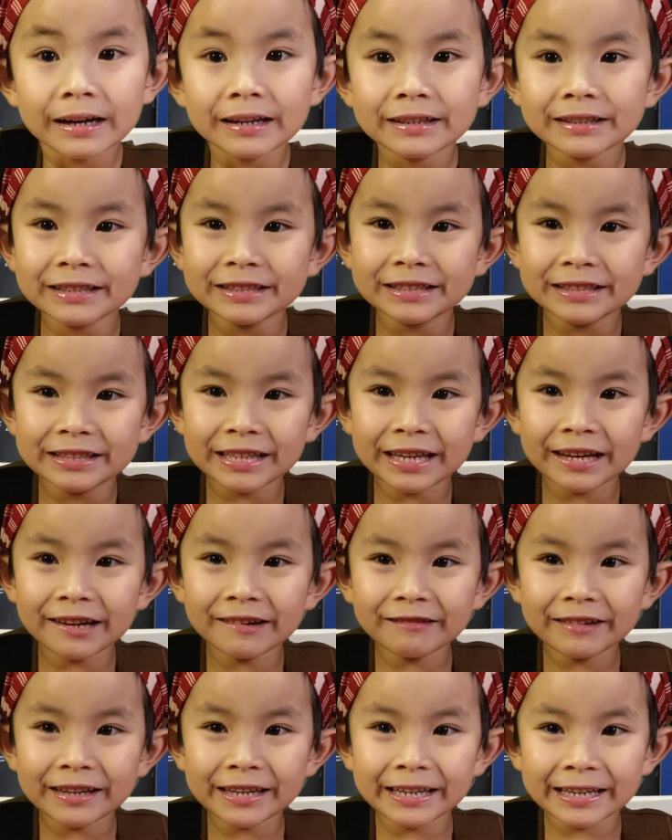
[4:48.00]
The
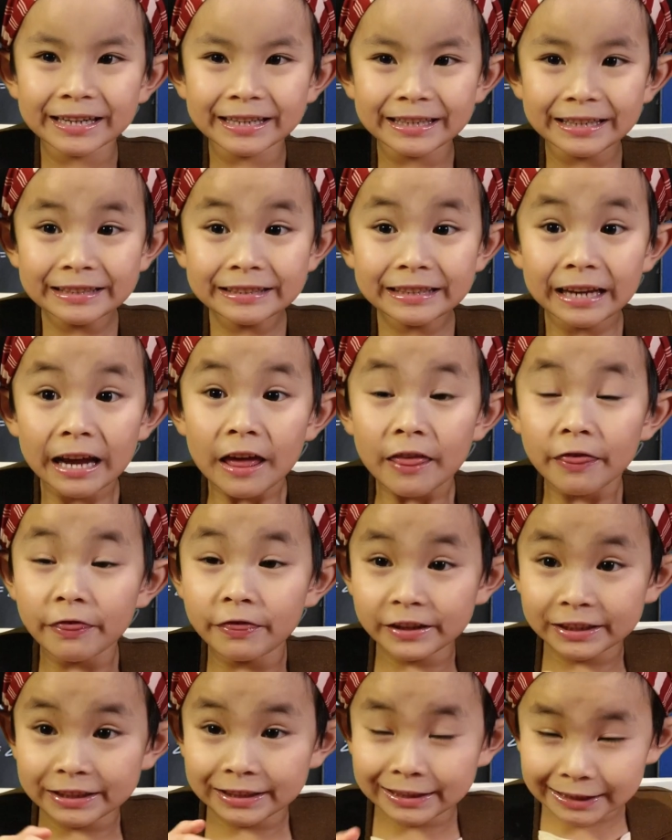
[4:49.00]
theory is
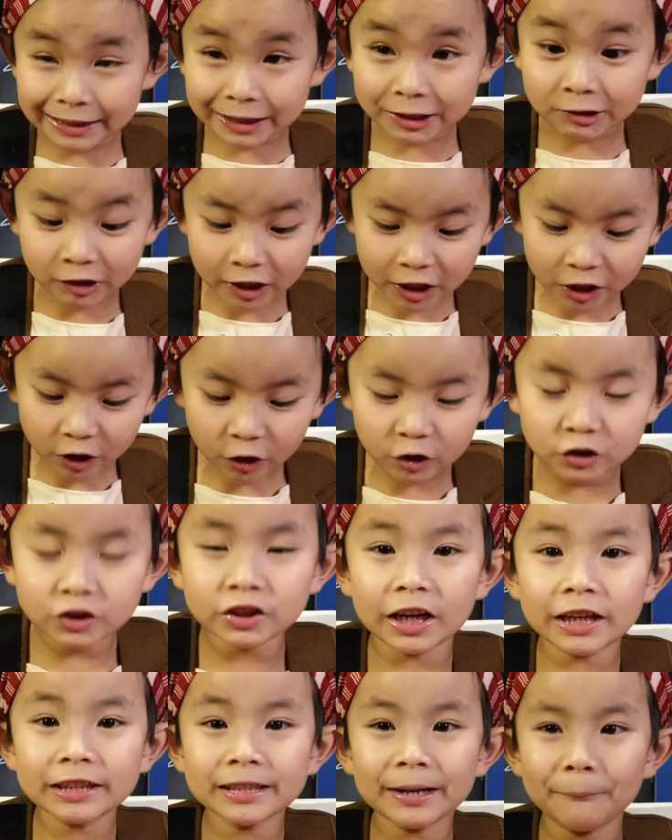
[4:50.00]
the secret code
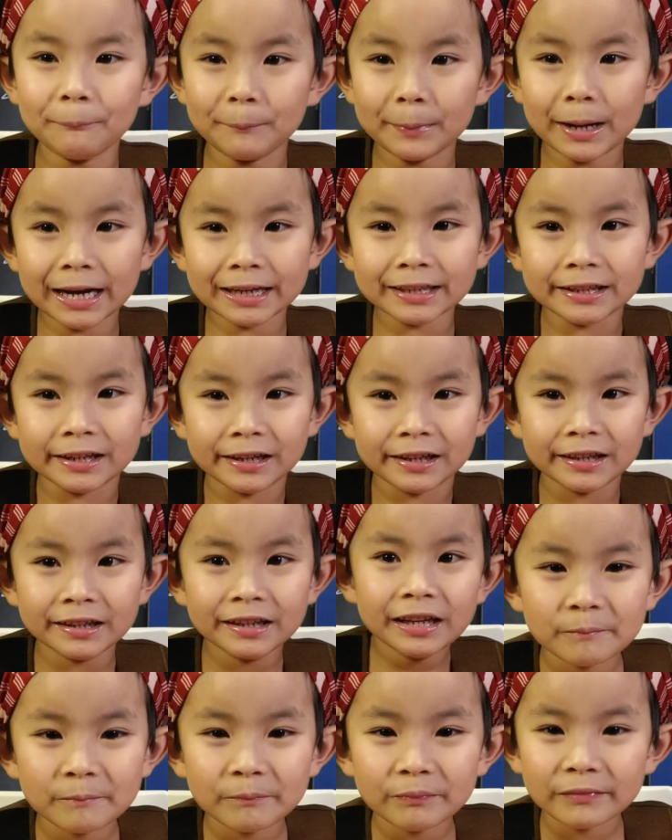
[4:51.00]
doesn't matter.
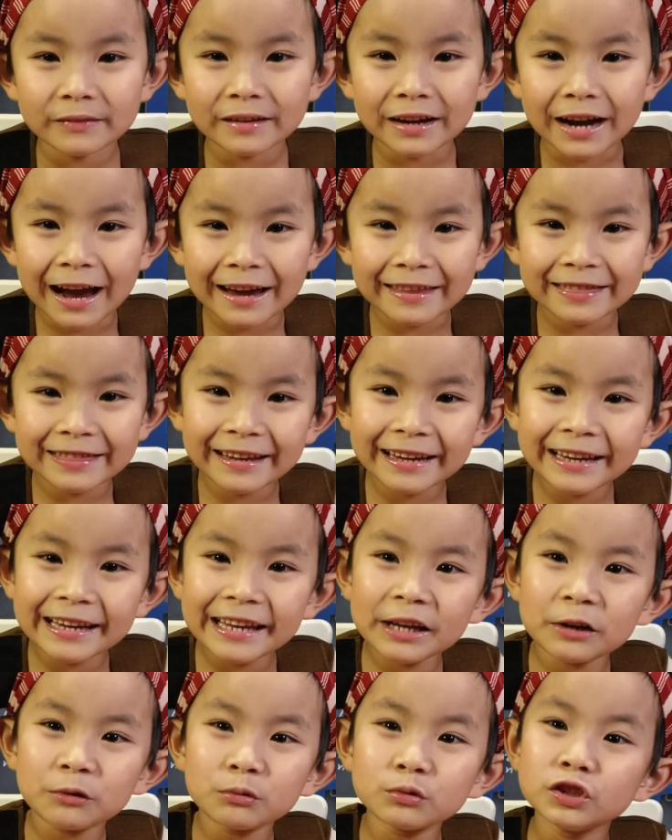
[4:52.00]
I think
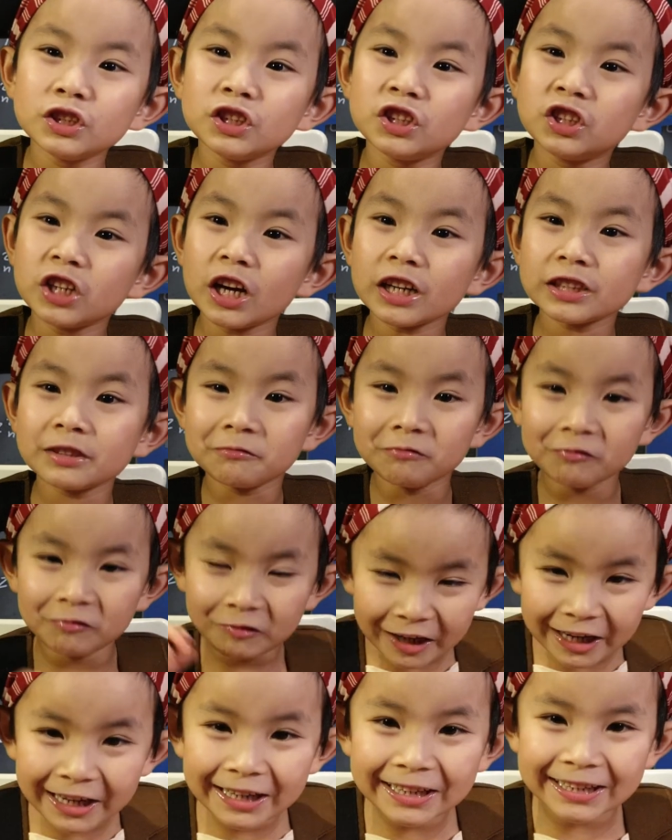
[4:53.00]
he was just
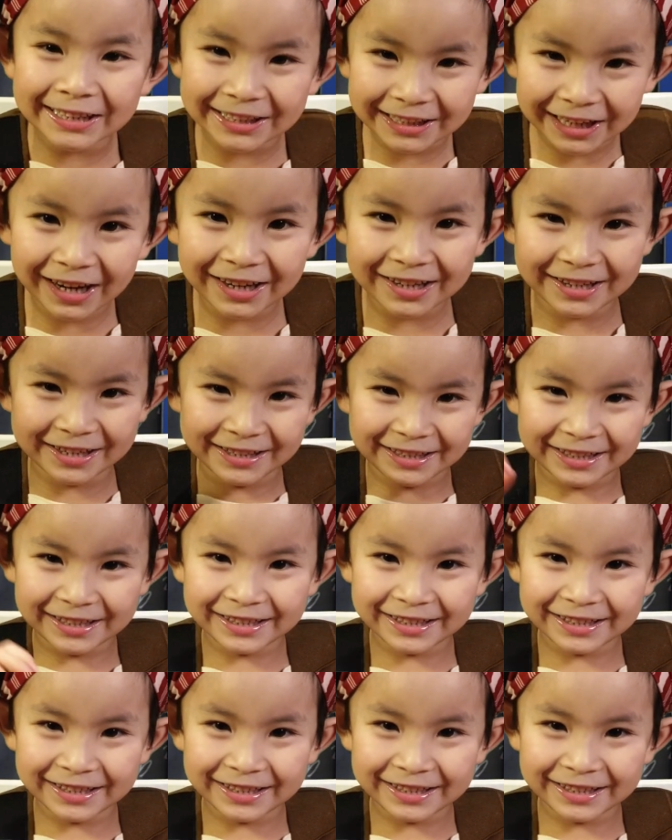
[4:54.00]
really lucky.